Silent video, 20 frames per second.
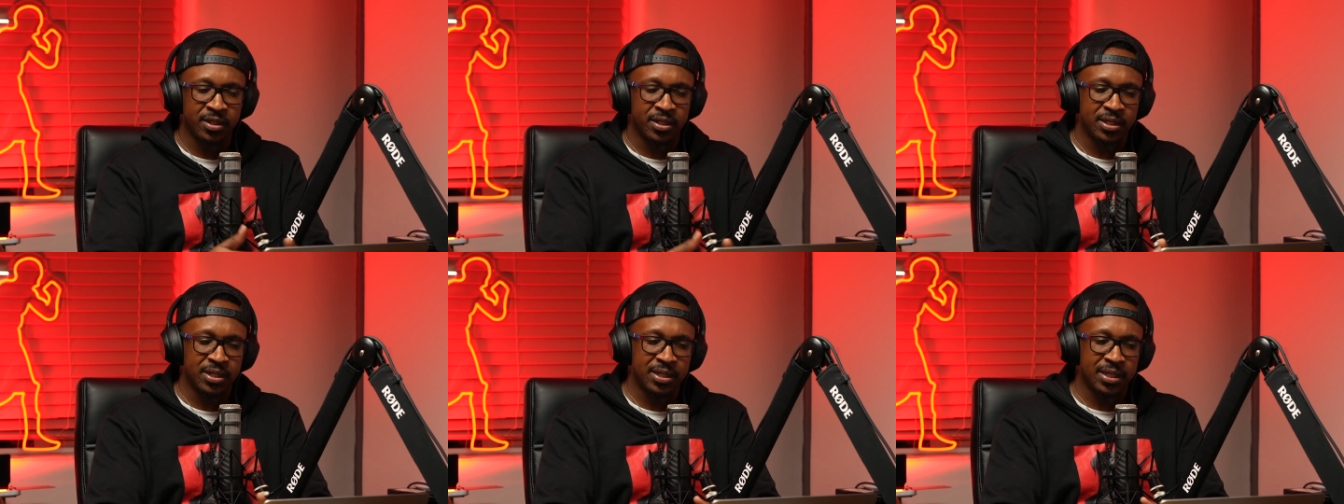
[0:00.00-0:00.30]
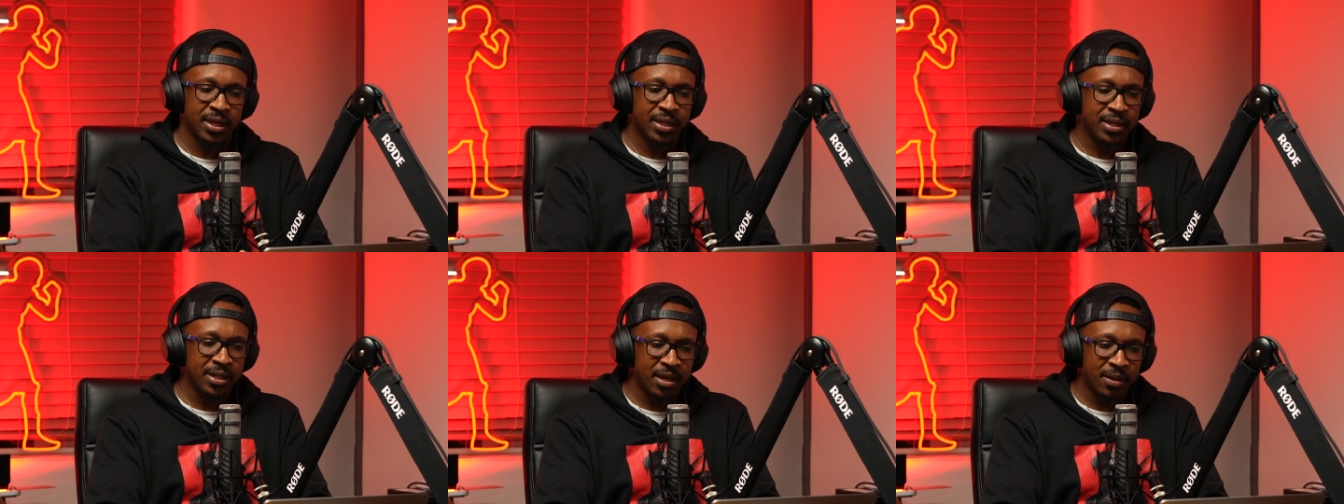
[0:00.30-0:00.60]
And he's
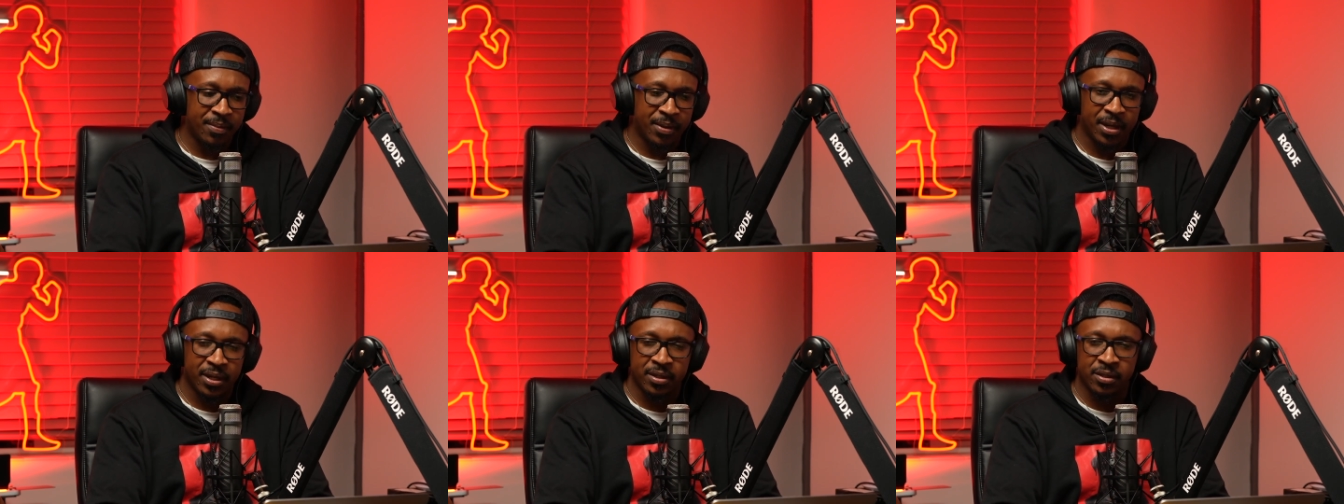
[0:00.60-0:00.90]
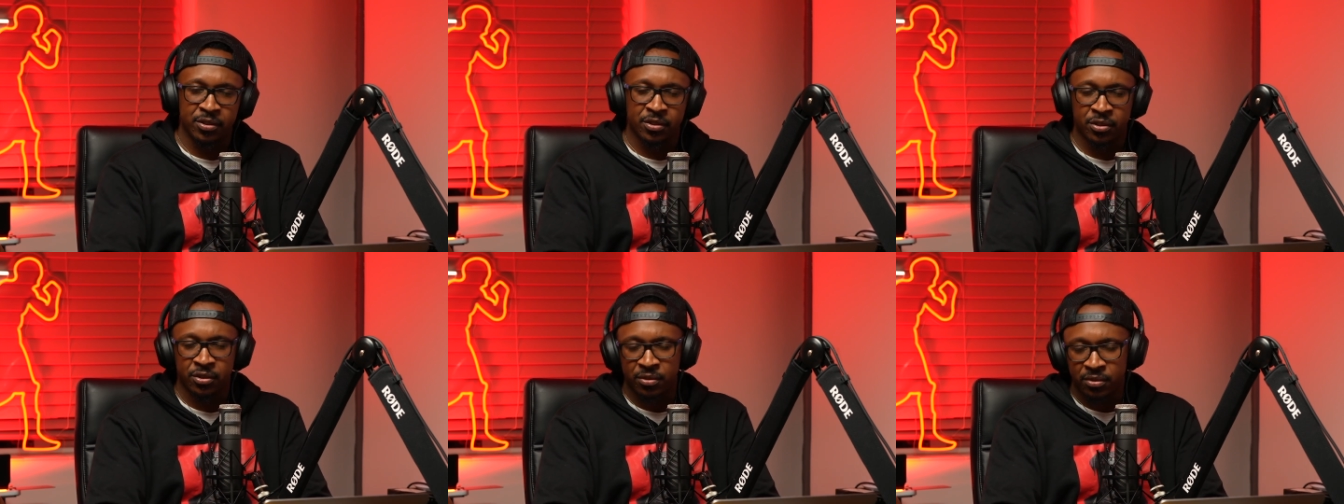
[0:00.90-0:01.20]
like, yeah, but I
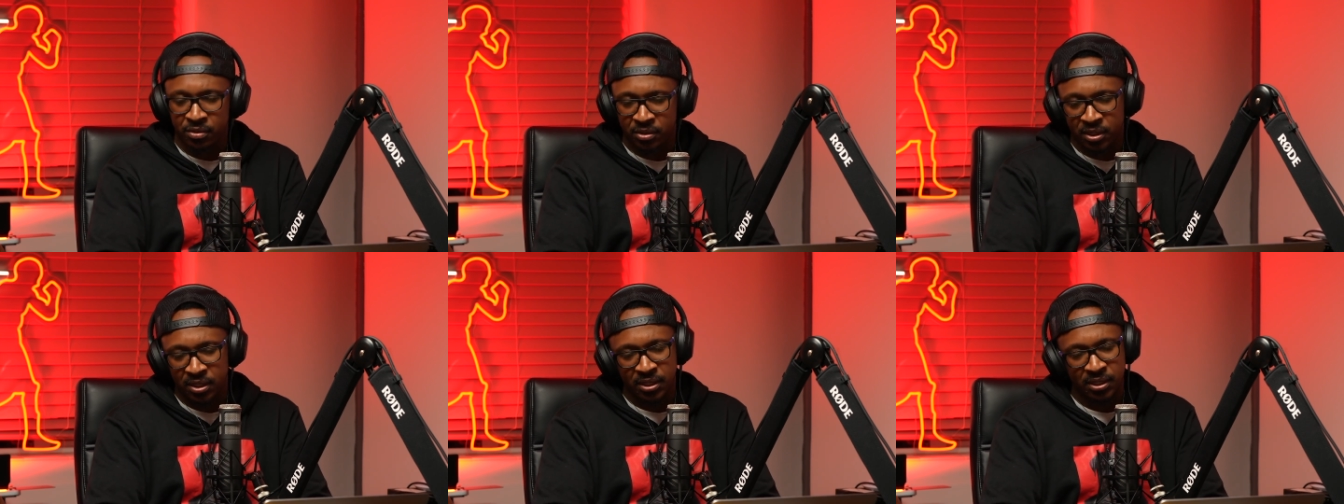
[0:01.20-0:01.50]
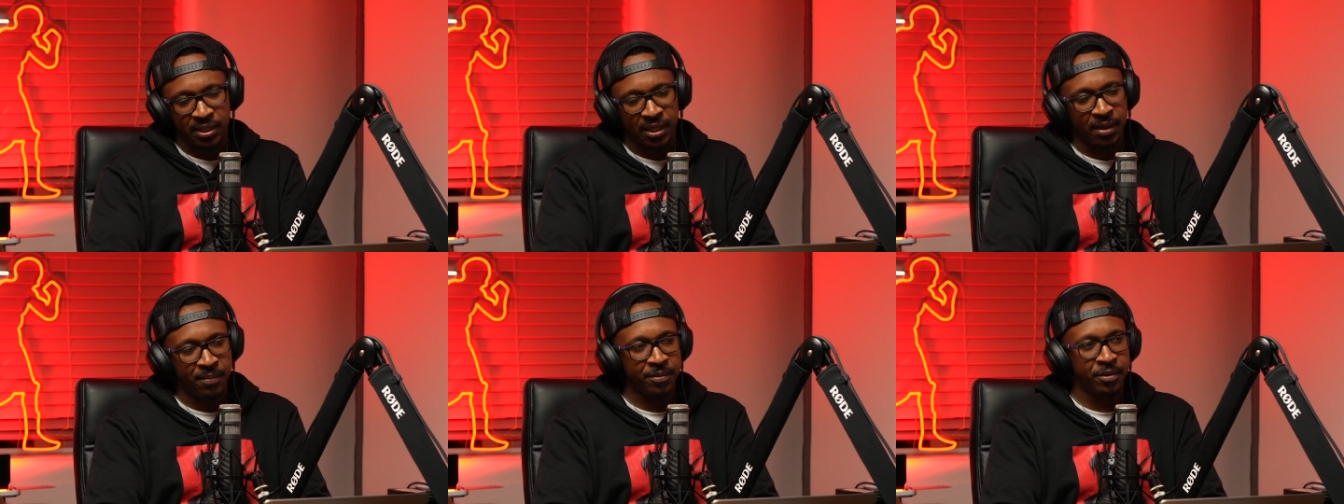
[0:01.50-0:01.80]
didn't choose
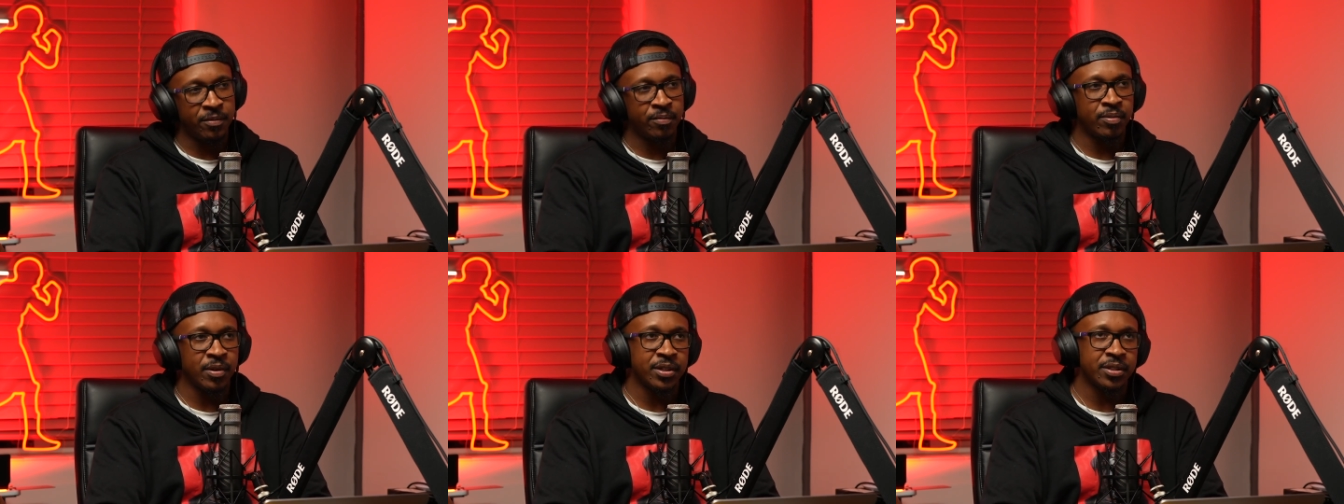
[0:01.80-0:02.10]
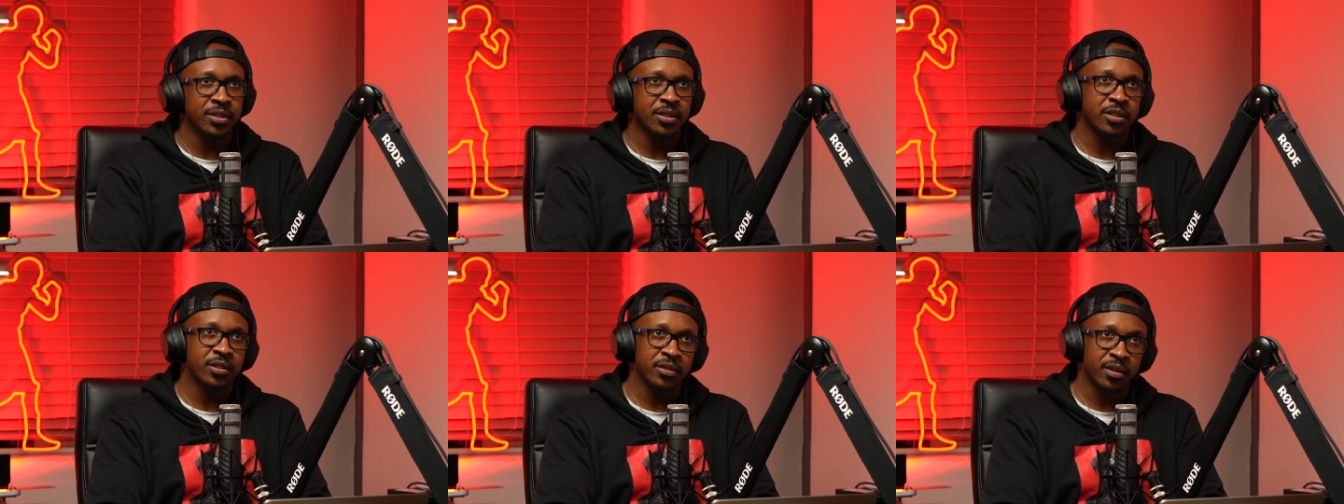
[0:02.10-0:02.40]
this. Like, but the
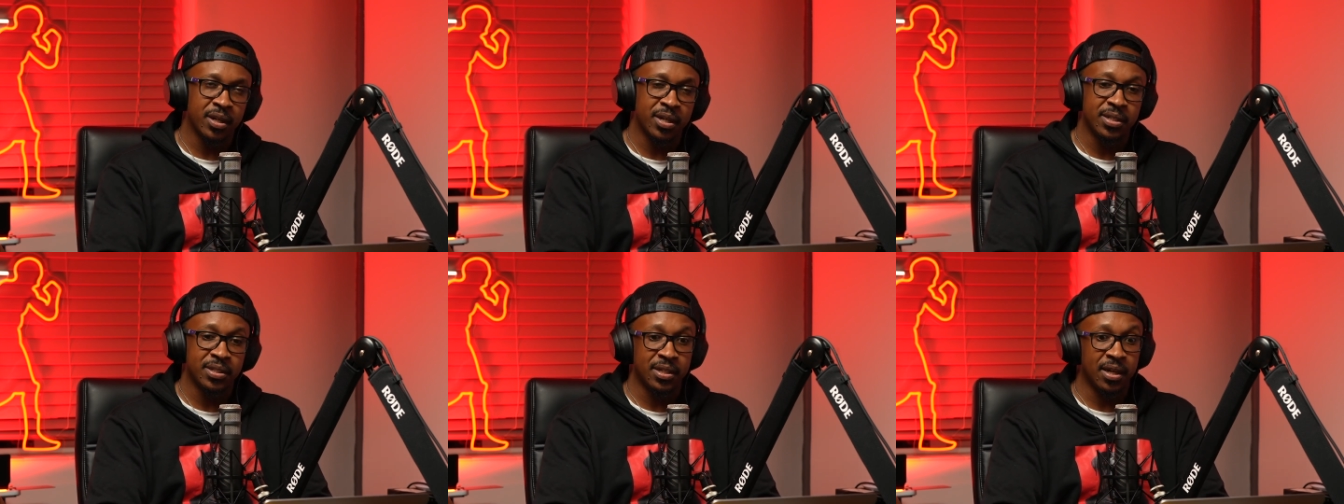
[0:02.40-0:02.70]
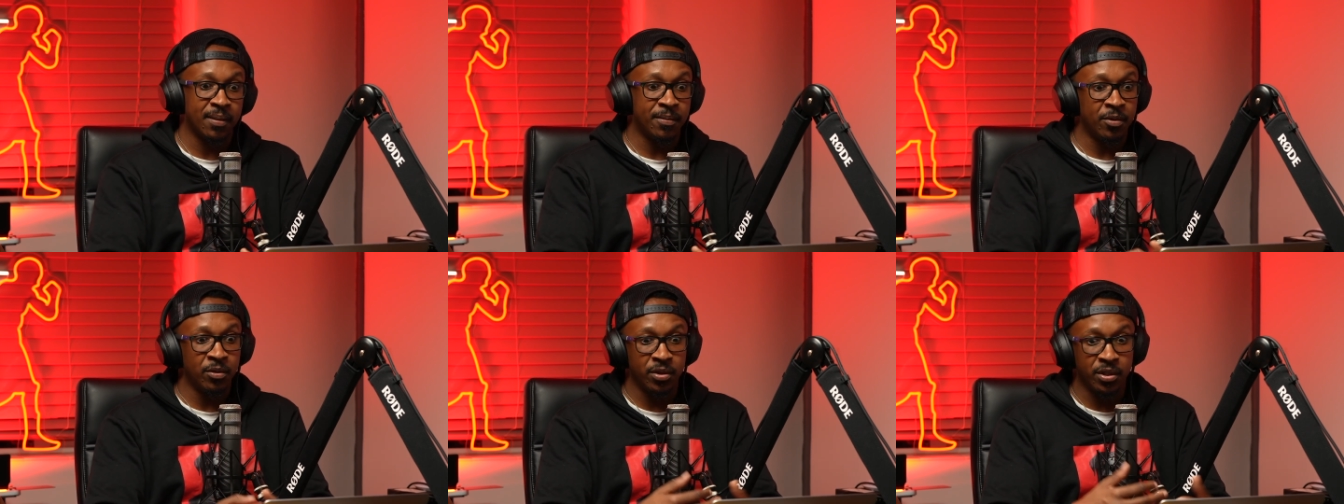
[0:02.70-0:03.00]
pressure's crazy.
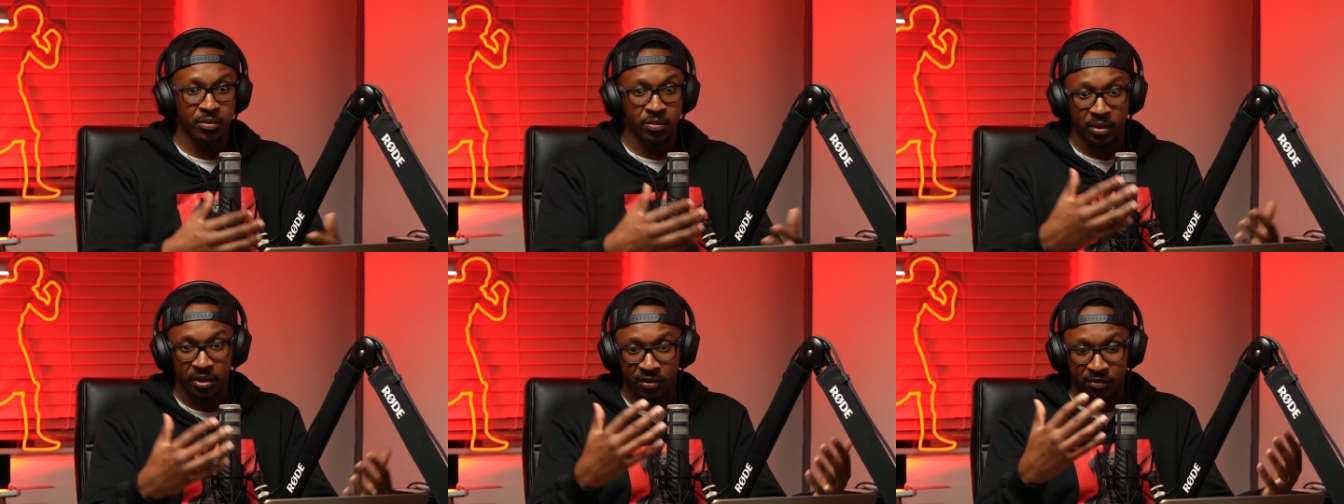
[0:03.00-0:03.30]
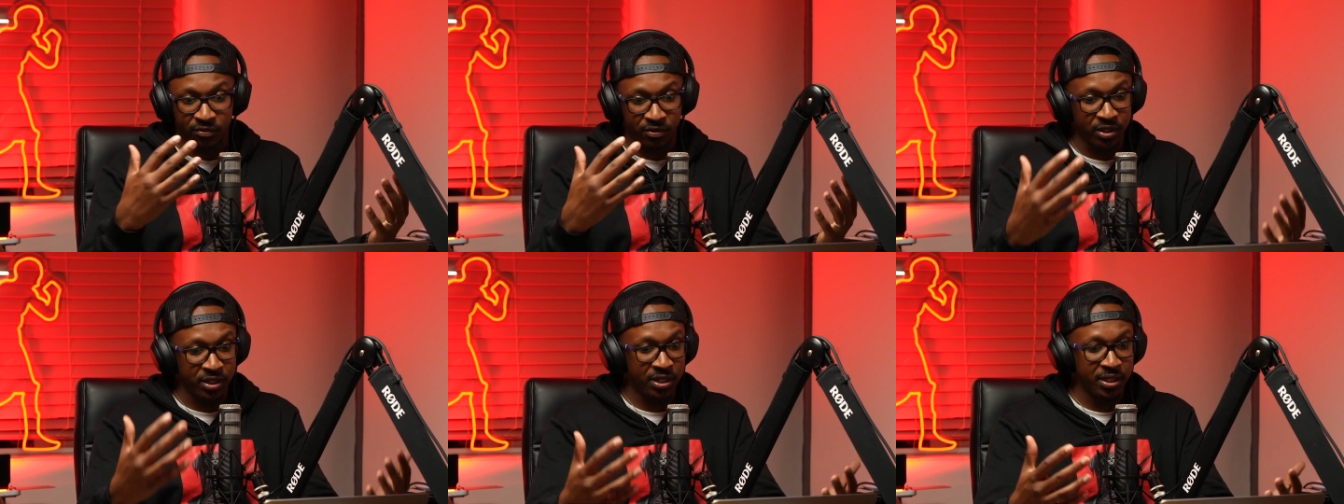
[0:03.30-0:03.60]
I'm only
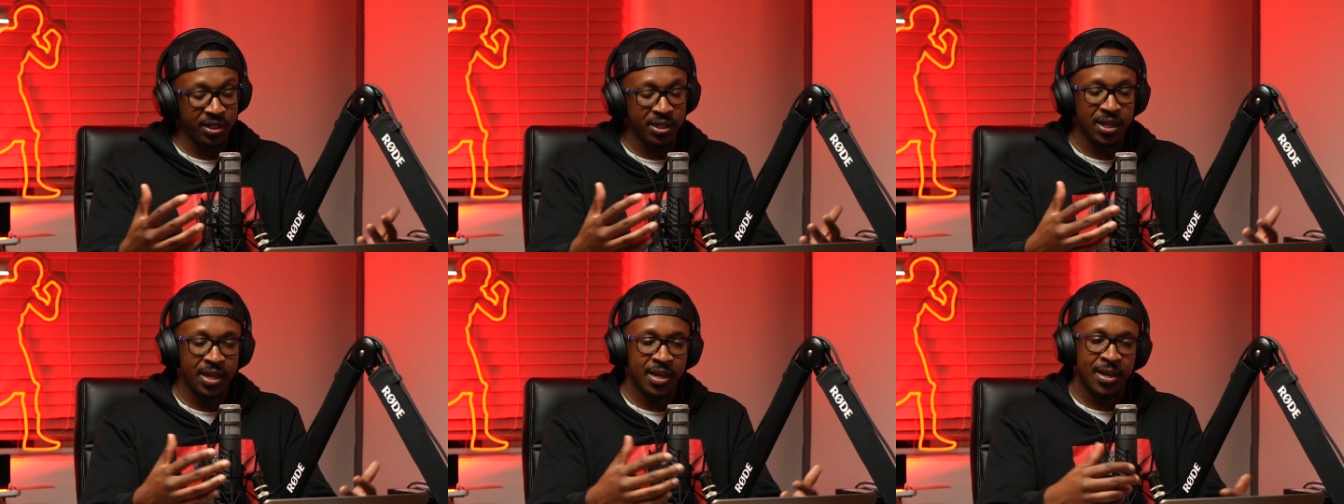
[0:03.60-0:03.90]
23.